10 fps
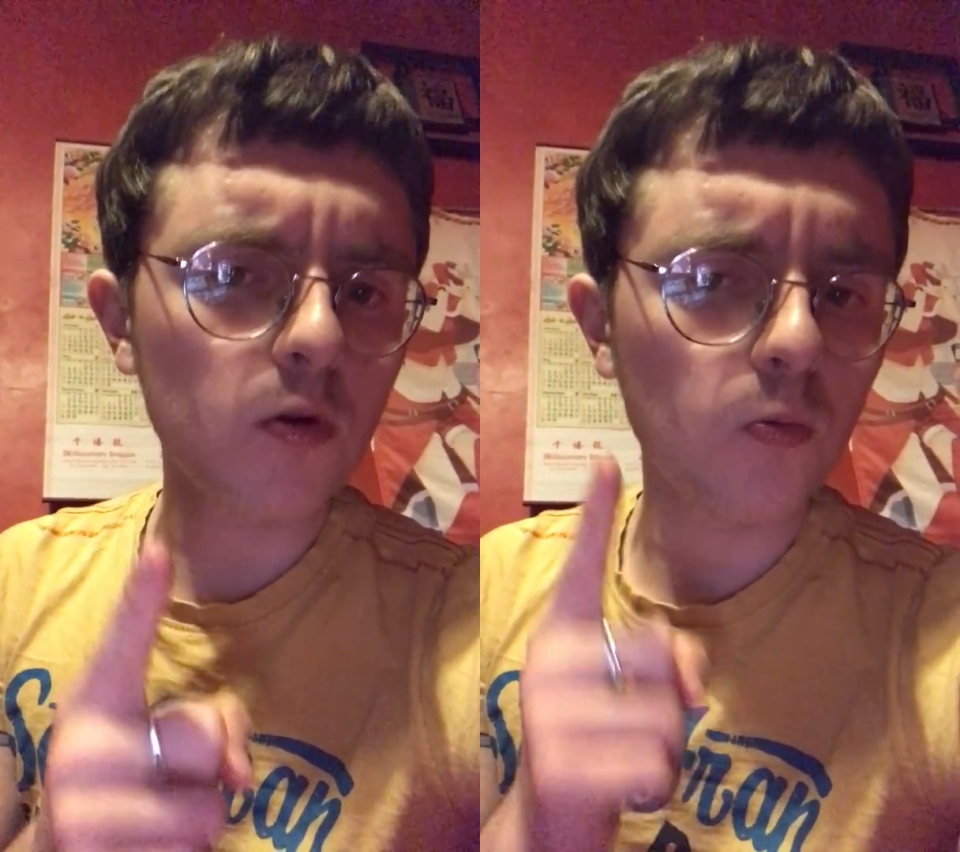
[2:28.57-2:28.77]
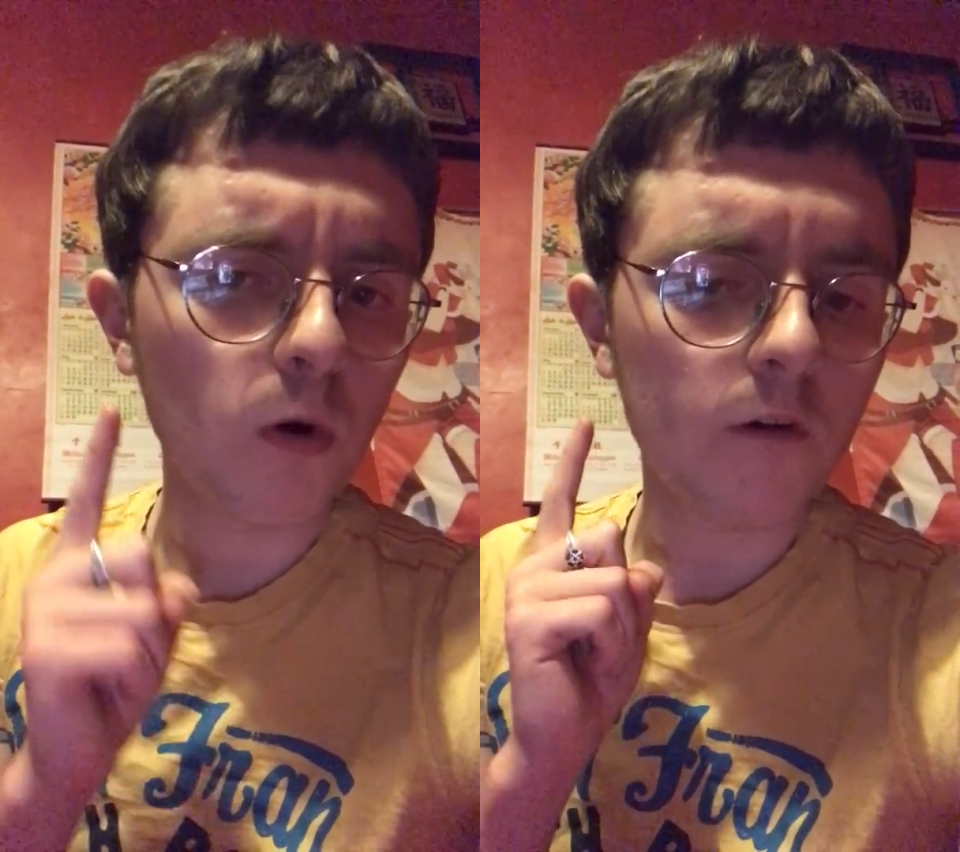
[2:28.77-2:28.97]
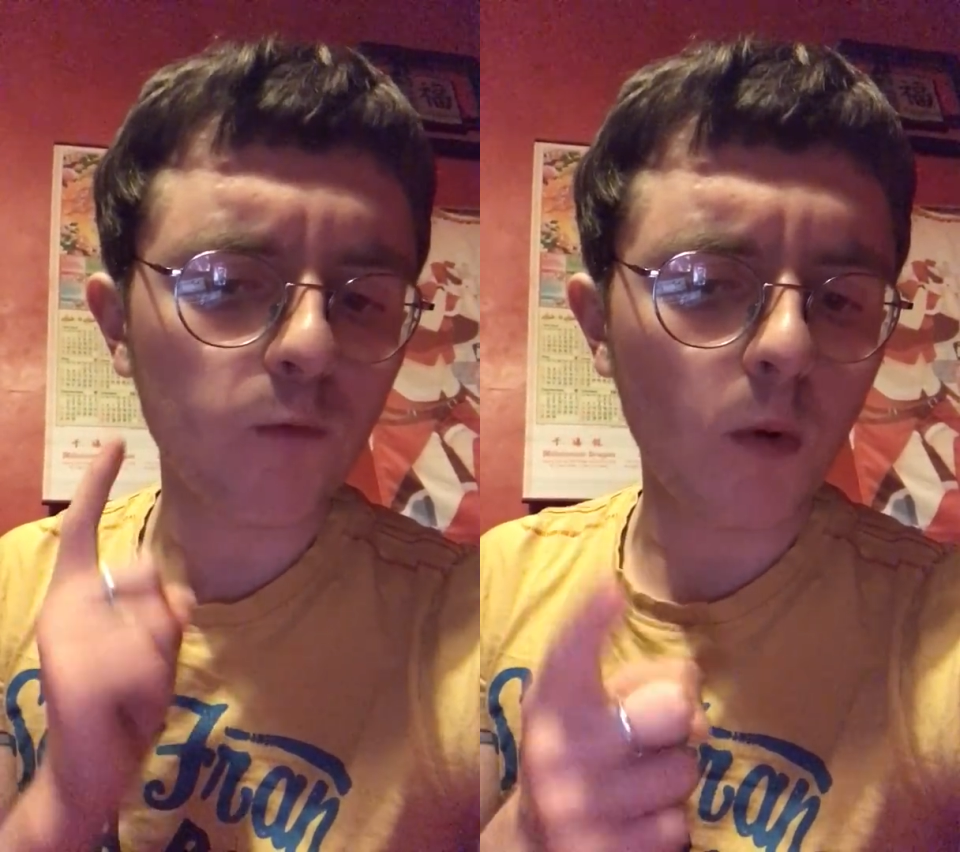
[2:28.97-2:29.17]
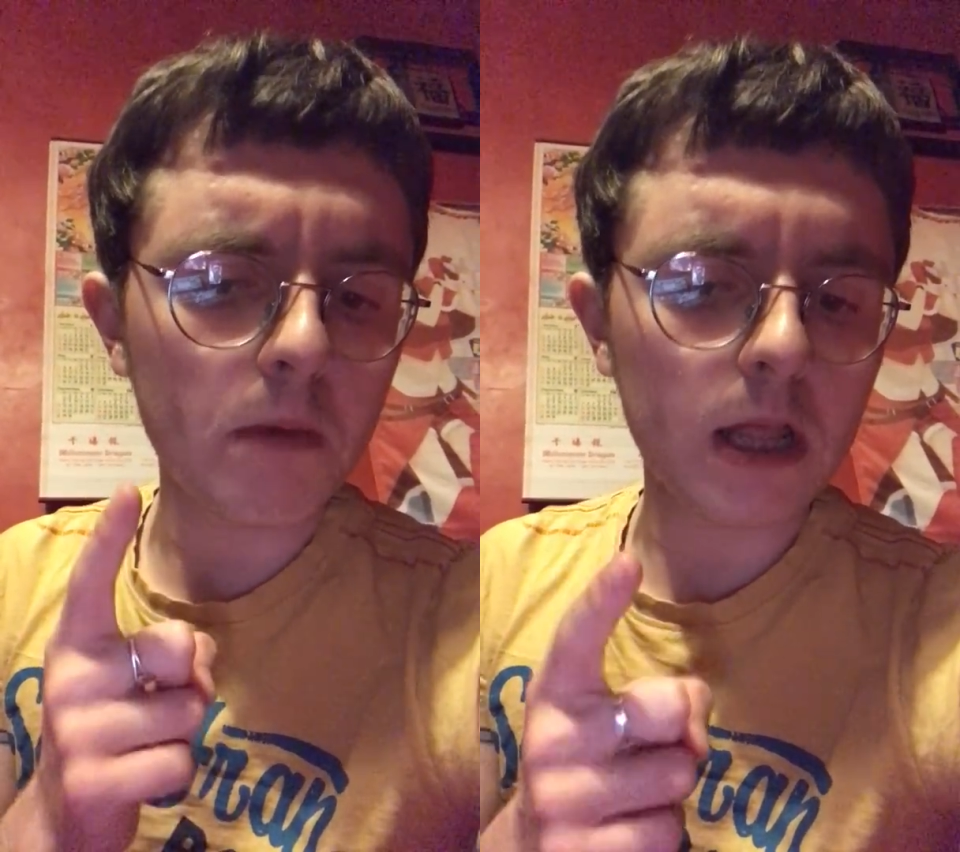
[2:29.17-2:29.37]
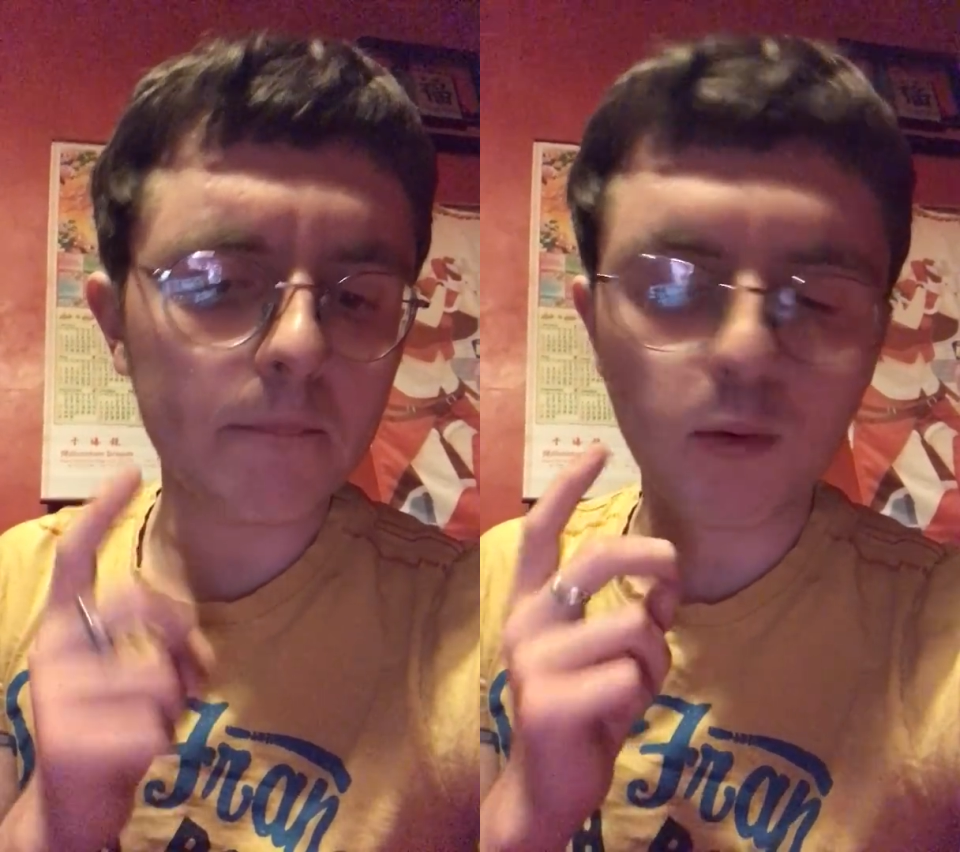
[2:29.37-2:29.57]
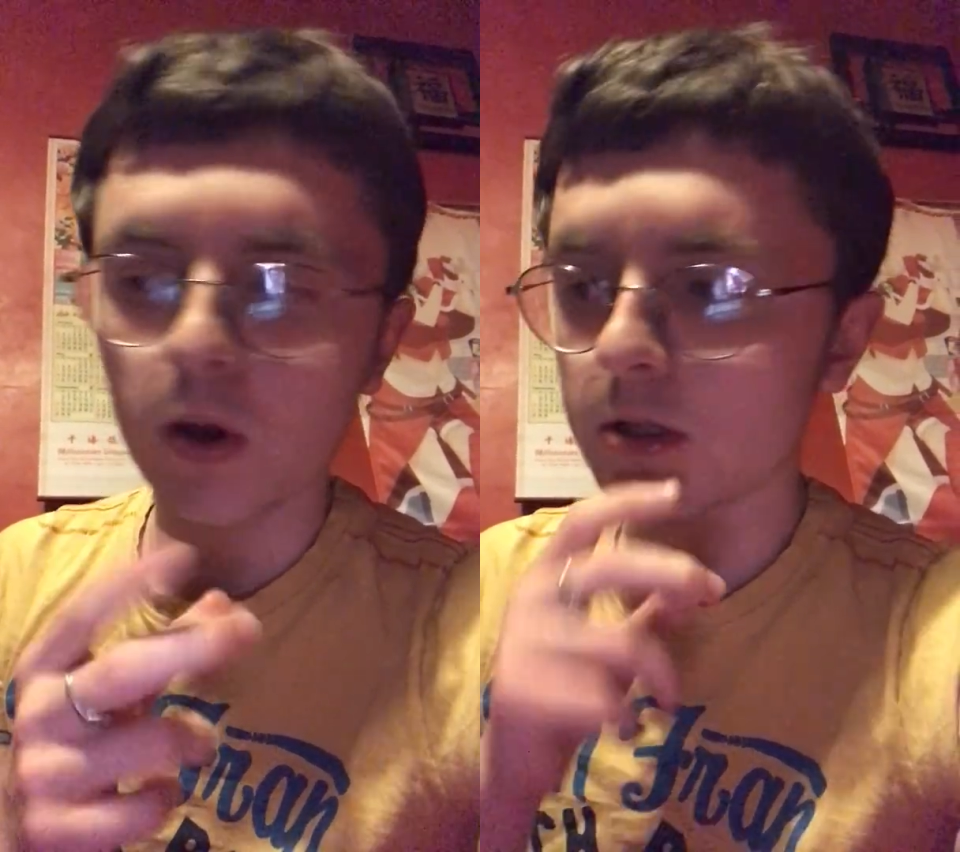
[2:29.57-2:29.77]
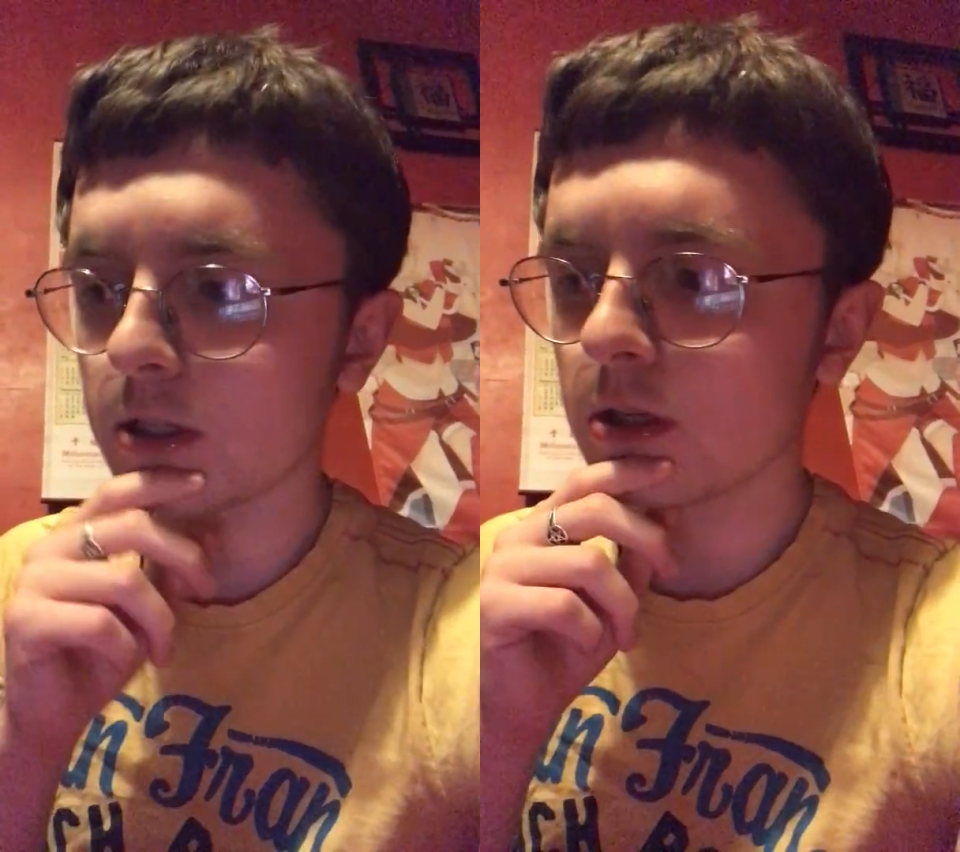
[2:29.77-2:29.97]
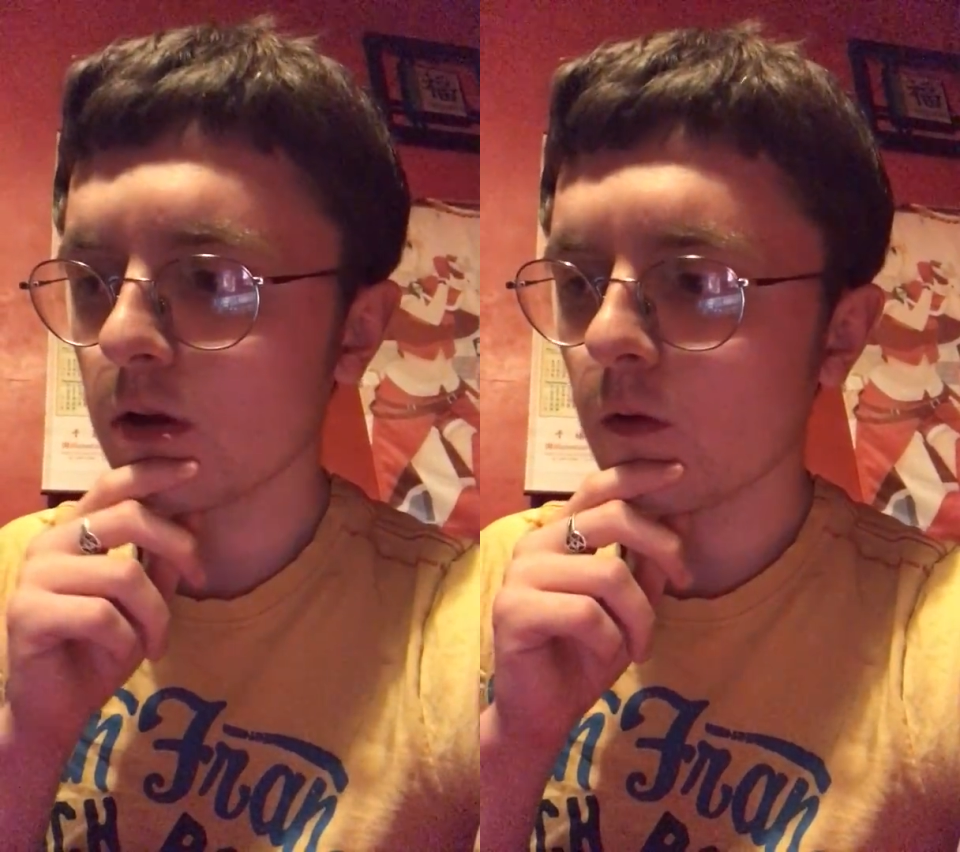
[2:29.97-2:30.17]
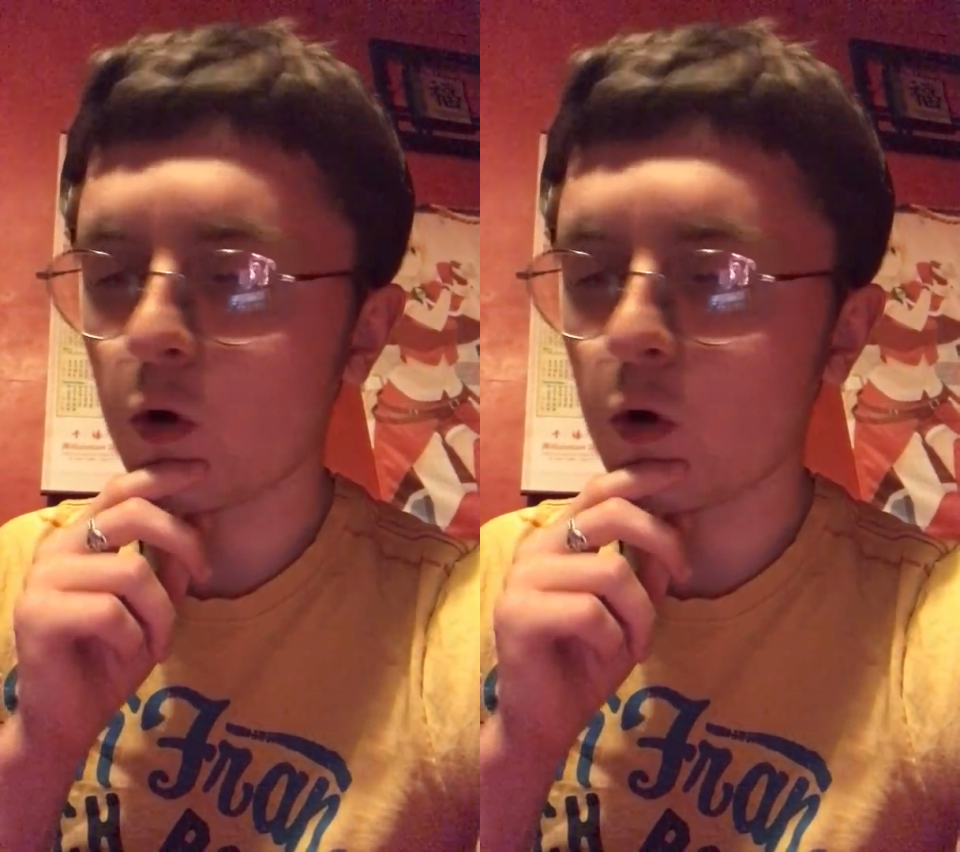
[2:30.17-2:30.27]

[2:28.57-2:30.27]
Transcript: it's worth 1 million points.